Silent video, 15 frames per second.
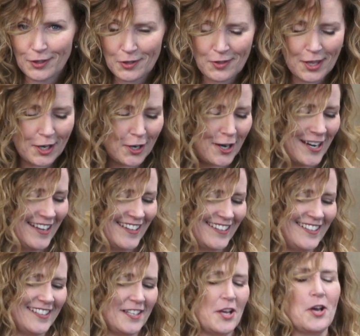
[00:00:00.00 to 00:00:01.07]
you that
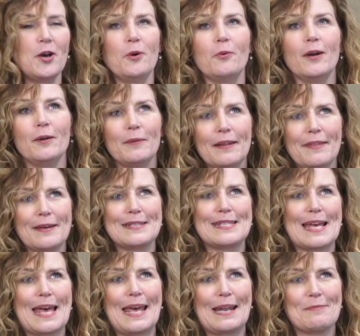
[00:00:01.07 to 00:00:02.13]
weren't with us
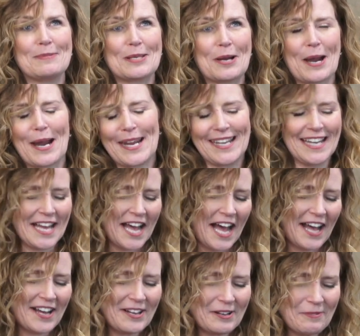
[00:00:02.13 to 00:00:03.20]
then, I'm sorry,
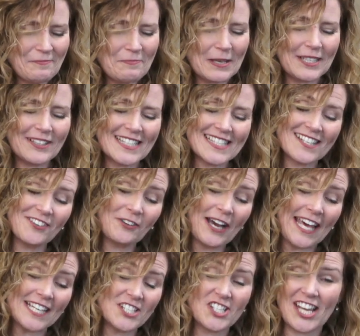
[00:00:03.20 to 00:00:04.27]
but you guys can go
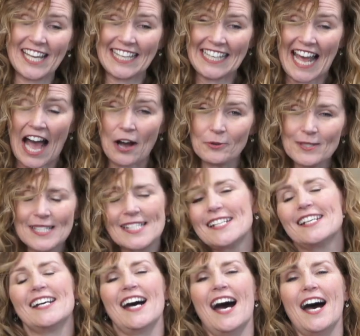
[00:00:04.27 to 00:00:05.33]
ahead and check it out.
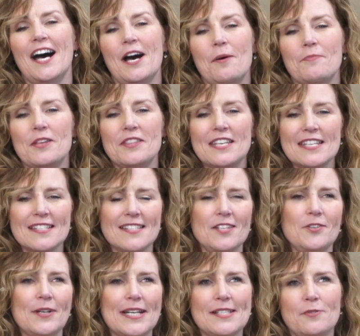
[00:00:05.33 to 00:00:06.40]
The things that
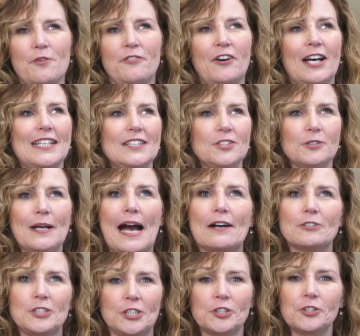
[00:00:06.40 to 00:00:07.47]
you guys will find
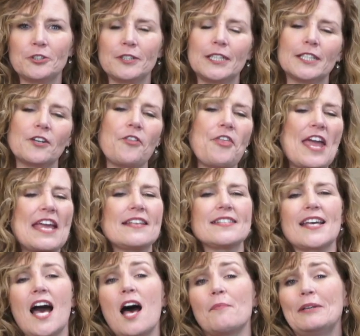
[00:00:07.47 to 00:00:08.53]
throughout your career, things
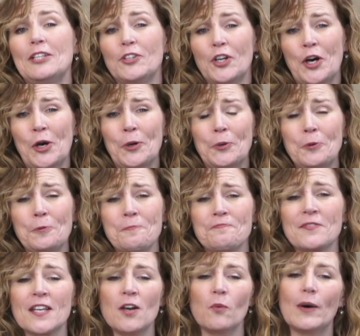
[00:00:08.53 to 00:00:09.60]
come and go.
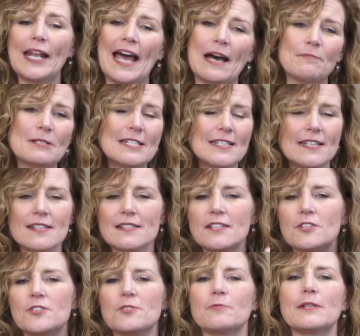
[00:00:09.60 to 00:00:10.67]
What happens is
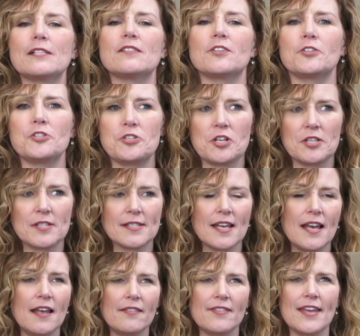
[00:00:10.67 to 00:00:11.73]
there's a resurgence.
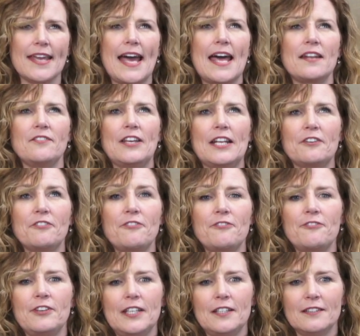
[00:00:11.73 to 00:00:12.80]
They kind of get a
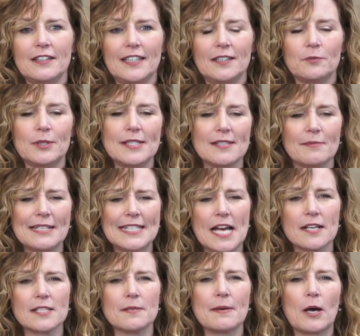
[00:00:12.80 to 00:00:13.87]
feeling. When somebody
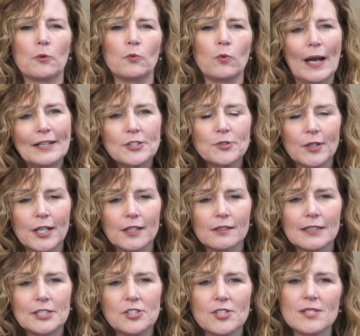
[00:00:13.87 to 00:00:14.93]
talks about retro,
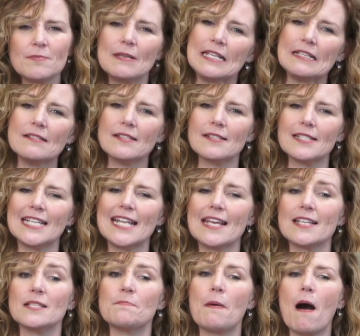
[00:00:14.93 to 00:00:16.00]
it just means
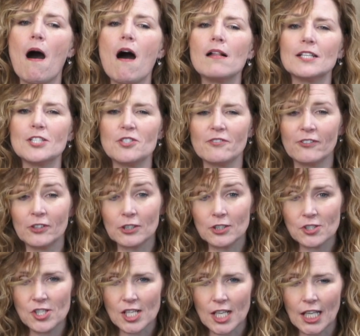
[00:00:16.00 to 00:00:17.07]
today's polished
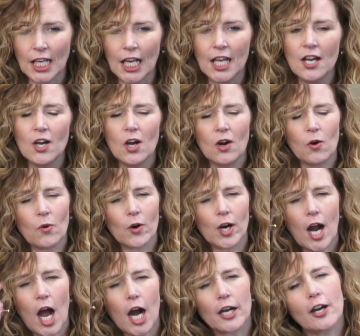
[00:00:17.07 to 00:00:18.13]
version
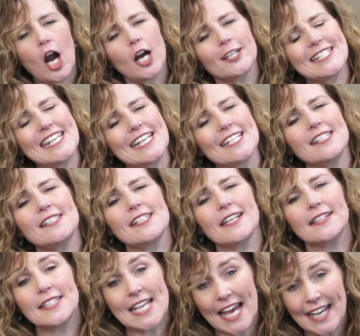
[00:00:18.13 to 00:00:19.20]
or our
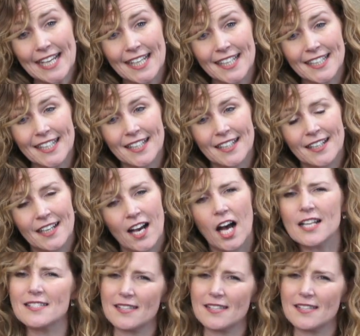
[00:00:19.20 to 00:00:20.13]
artistic take on